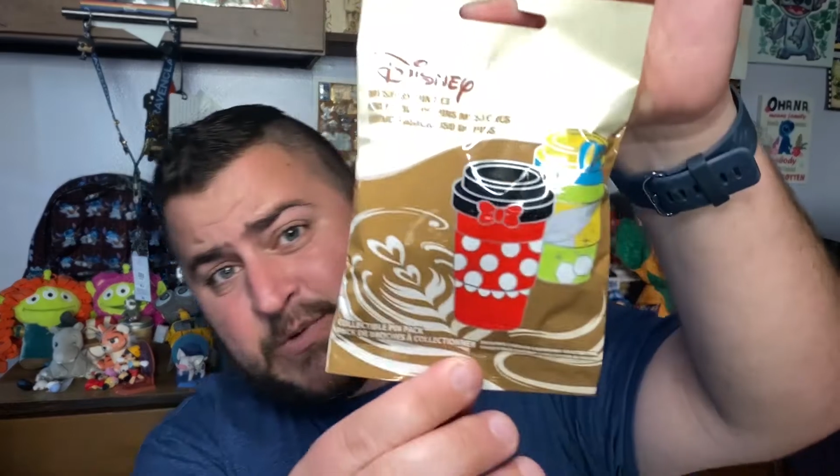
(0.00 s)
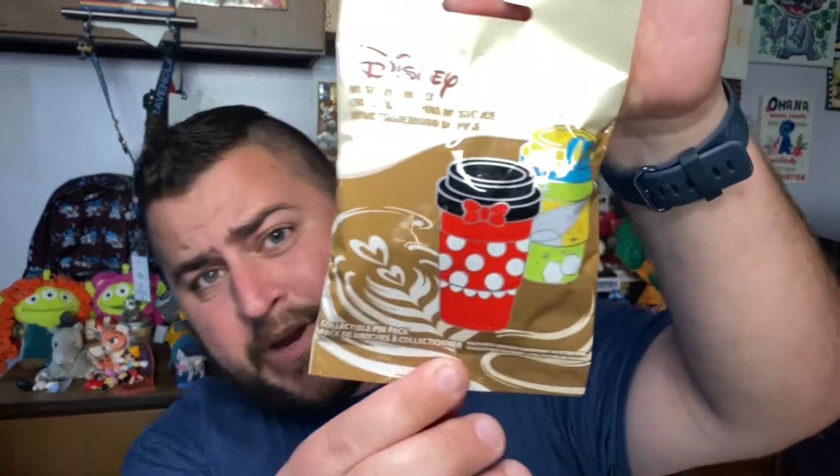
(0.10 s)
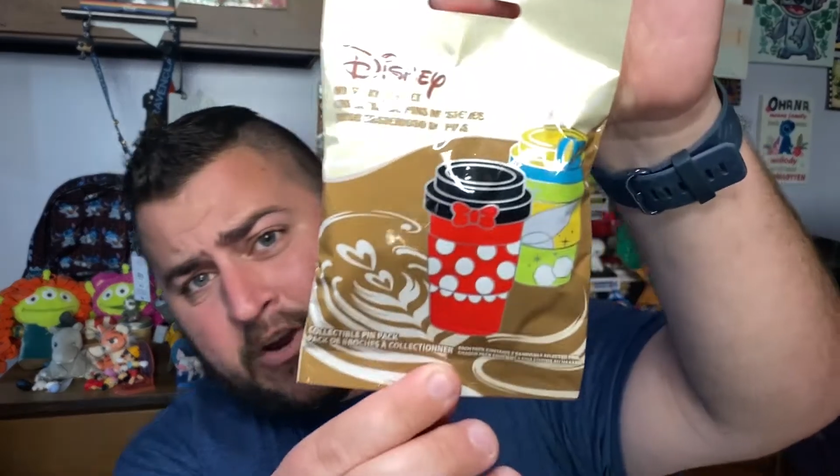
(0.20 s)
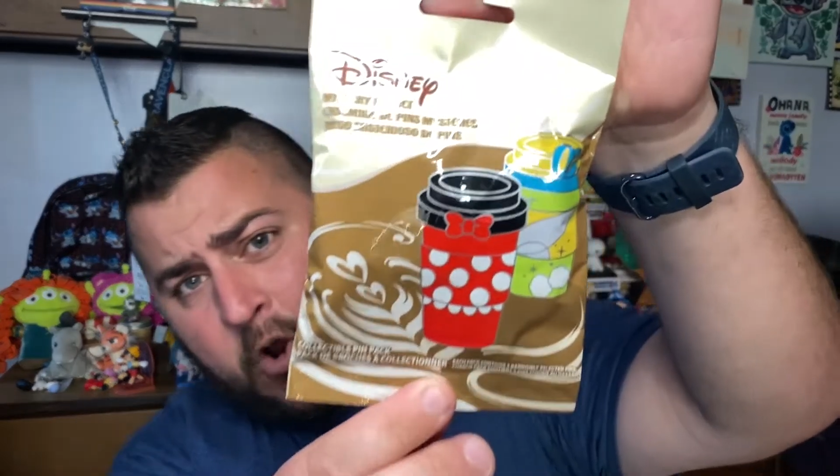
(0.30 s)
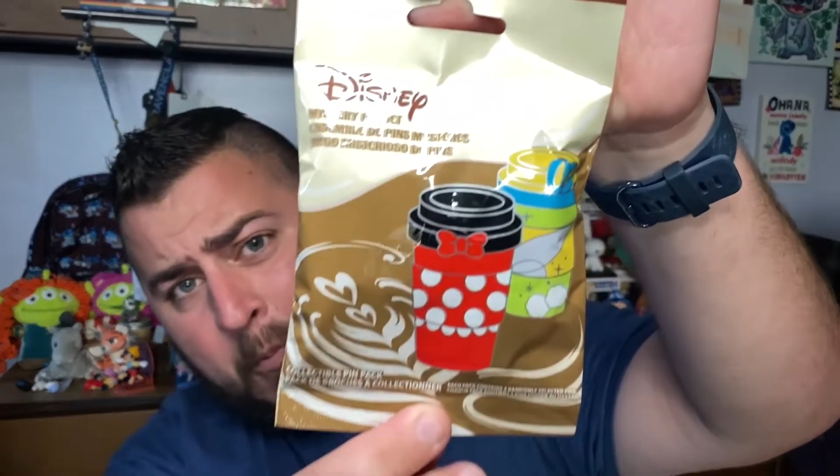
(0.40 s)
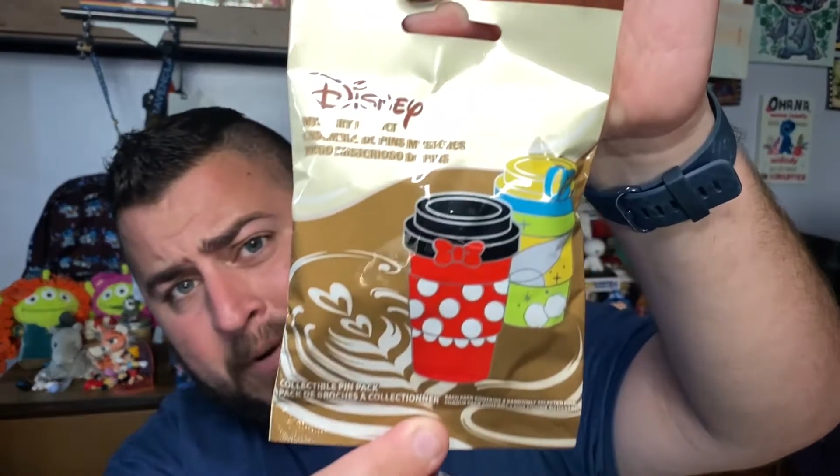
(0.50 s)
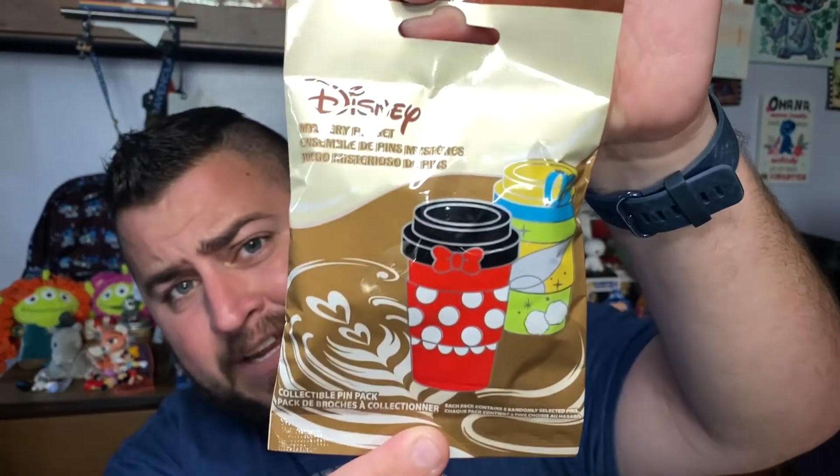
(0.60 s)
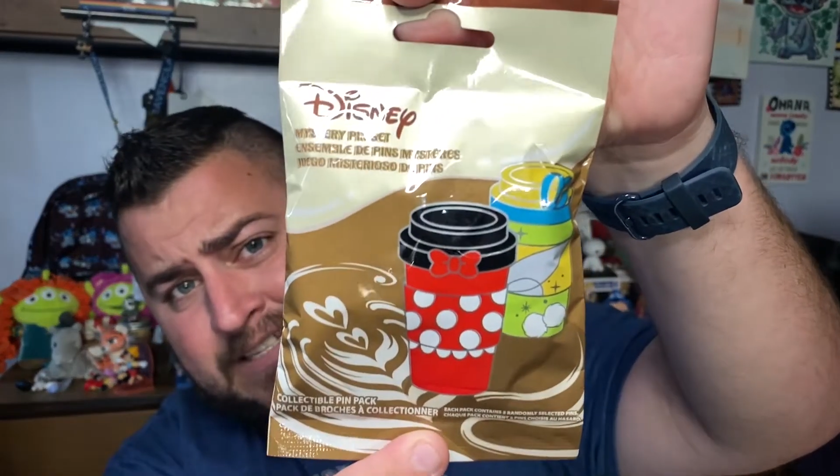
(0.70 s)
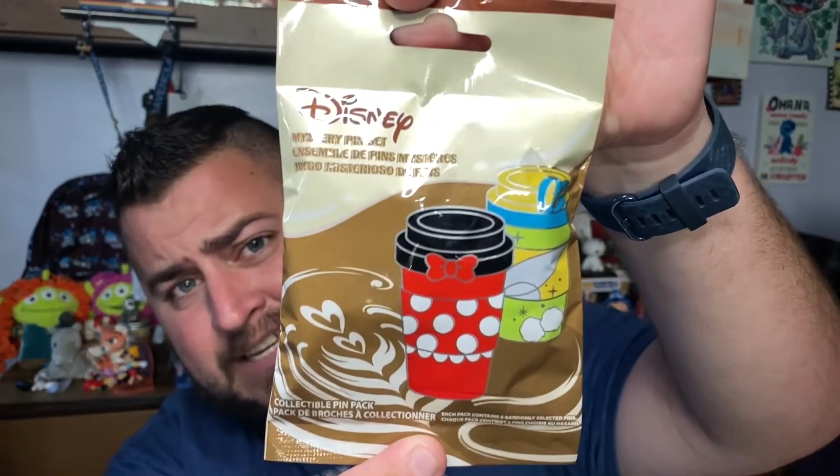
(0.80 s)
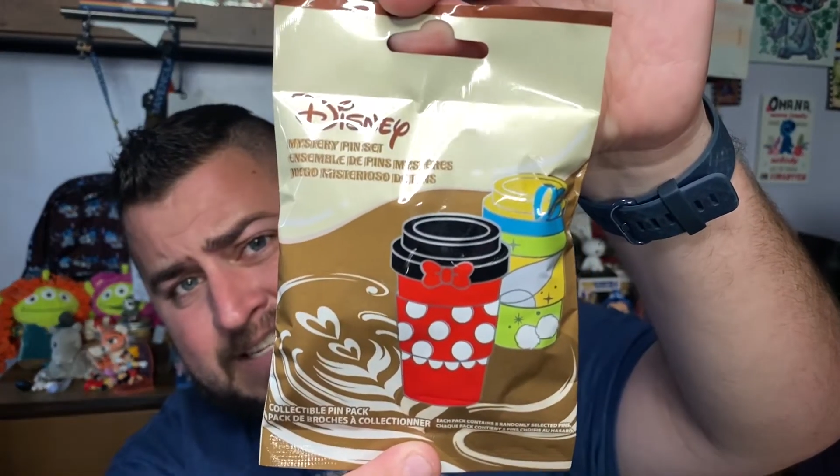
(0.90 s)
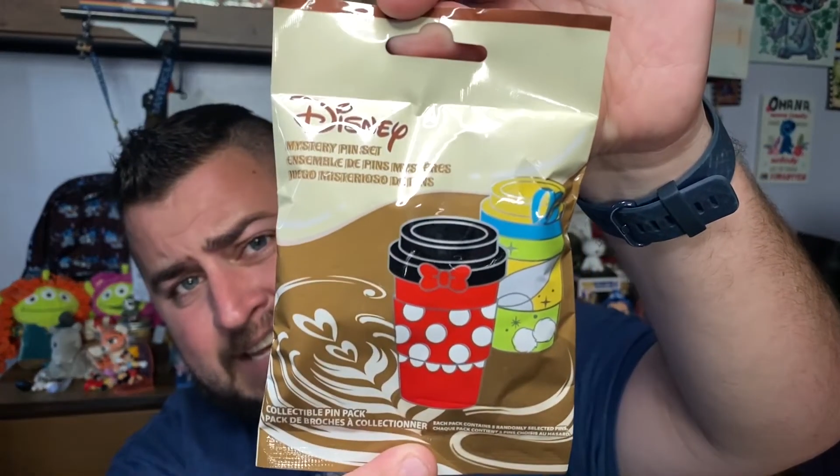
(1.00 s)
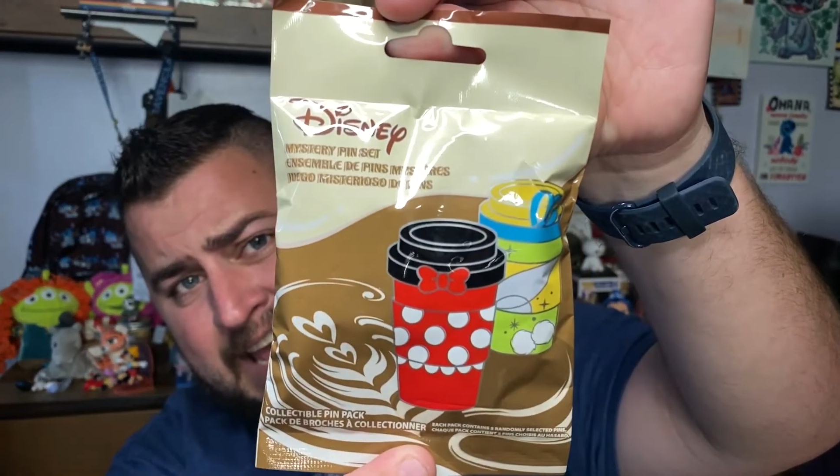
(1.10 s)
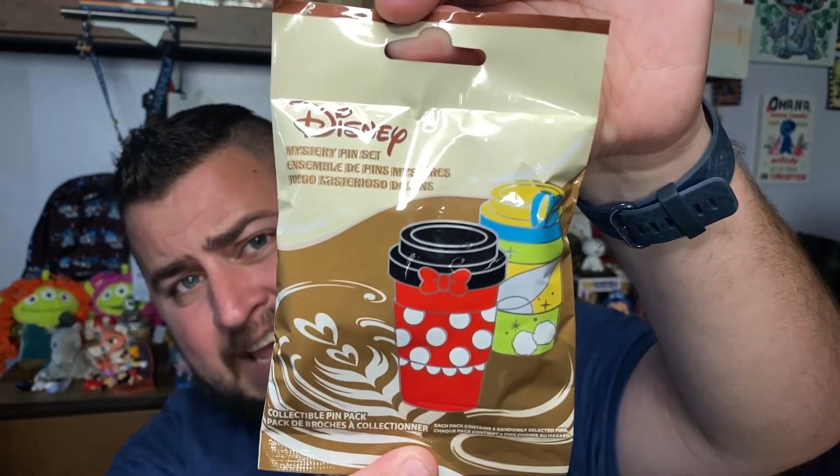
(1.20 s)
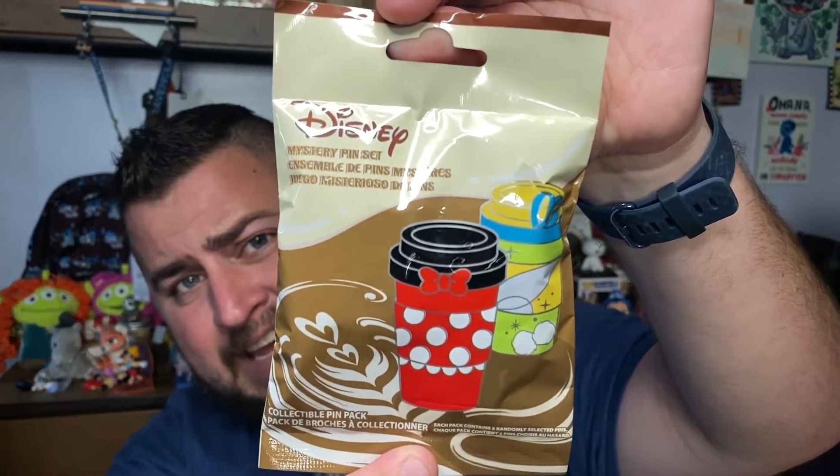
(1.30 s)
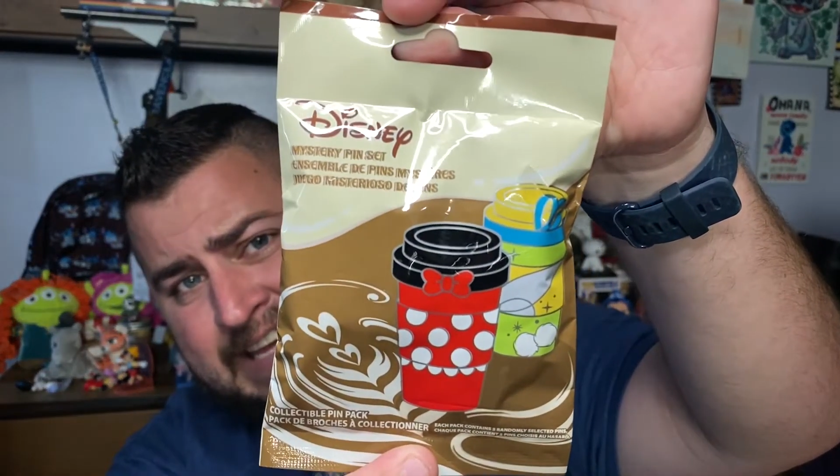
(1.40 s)
we are opening
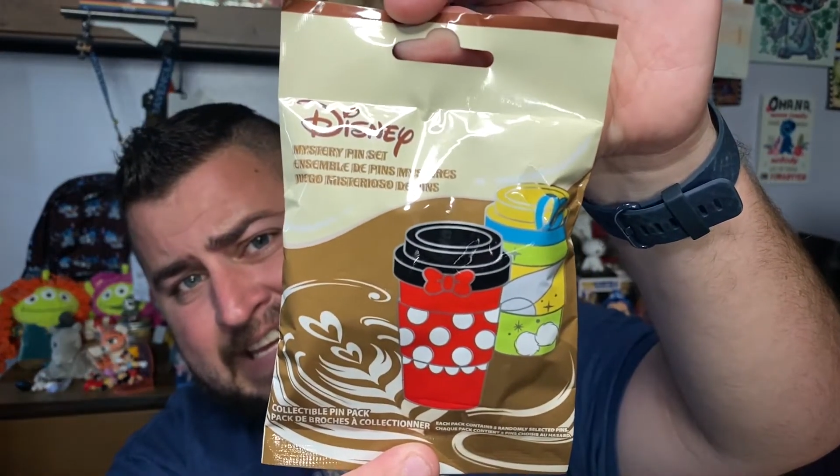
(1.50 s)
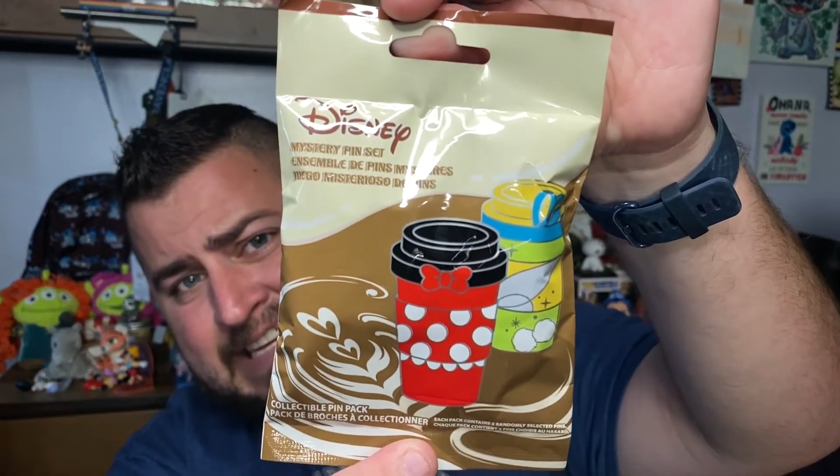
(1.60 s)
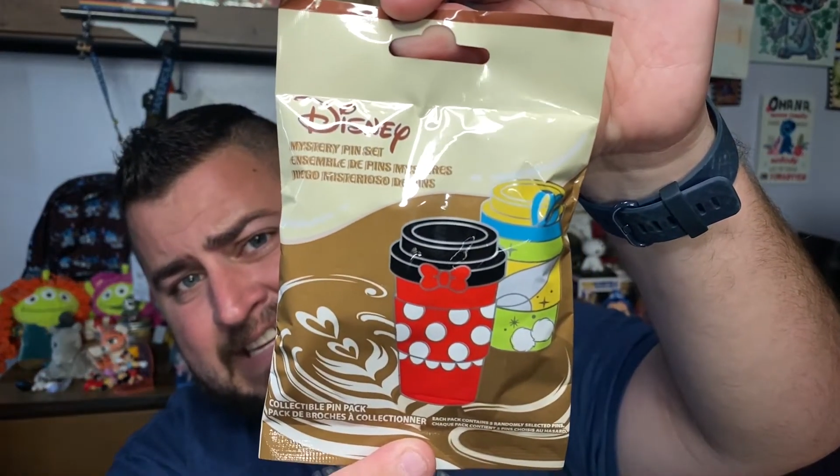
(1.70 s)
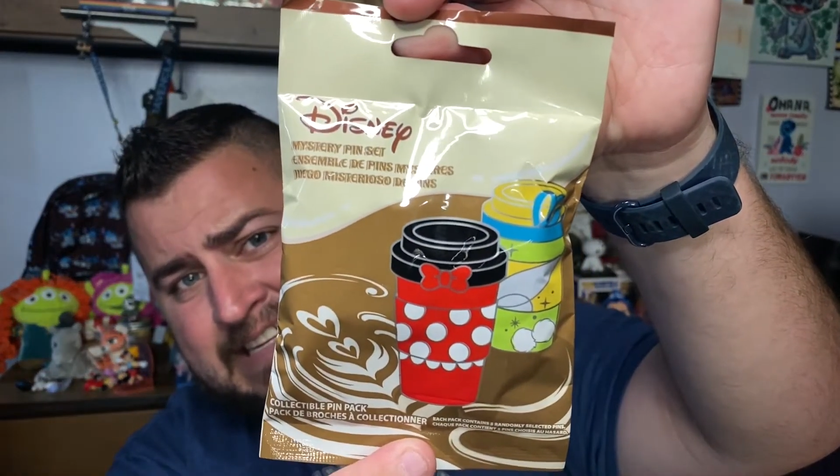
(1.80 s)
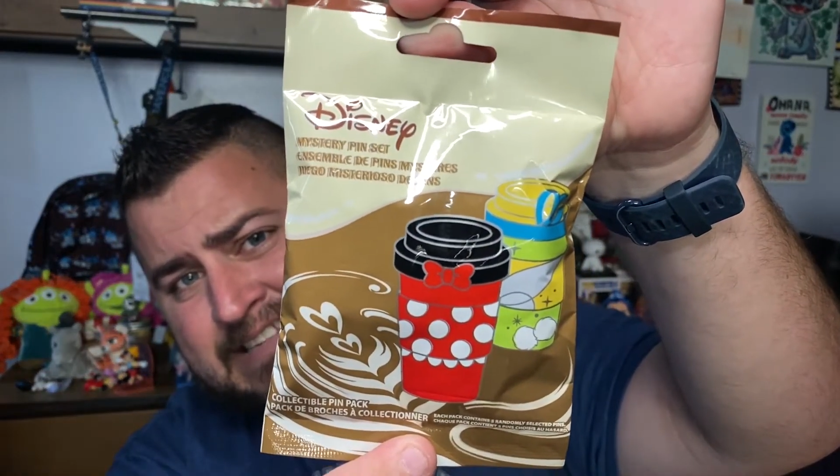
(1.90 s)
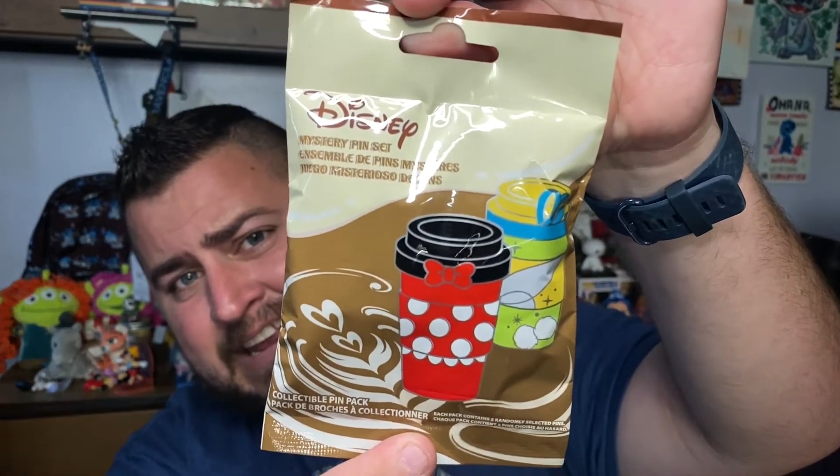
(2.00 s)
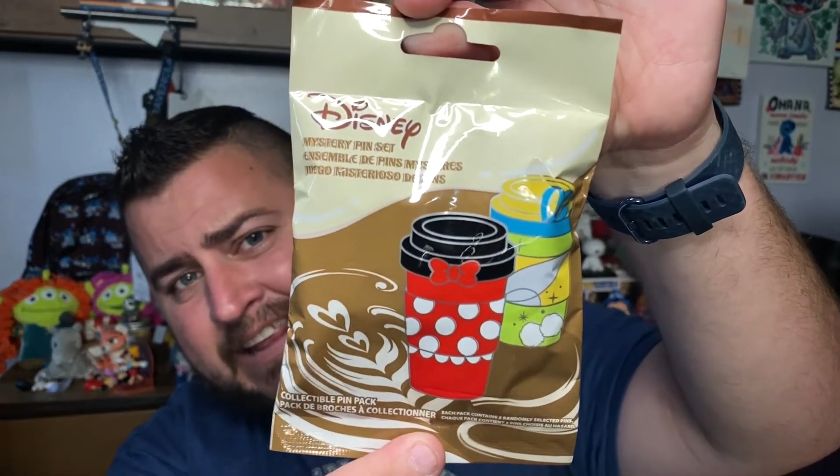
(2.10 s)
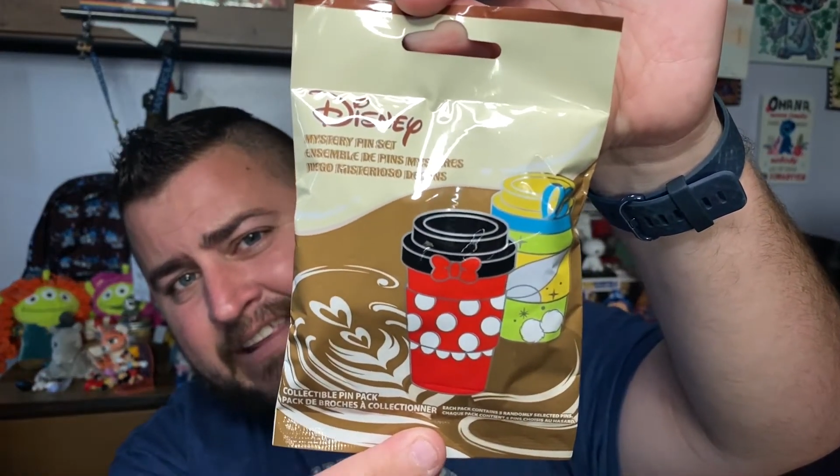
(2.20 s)
today is,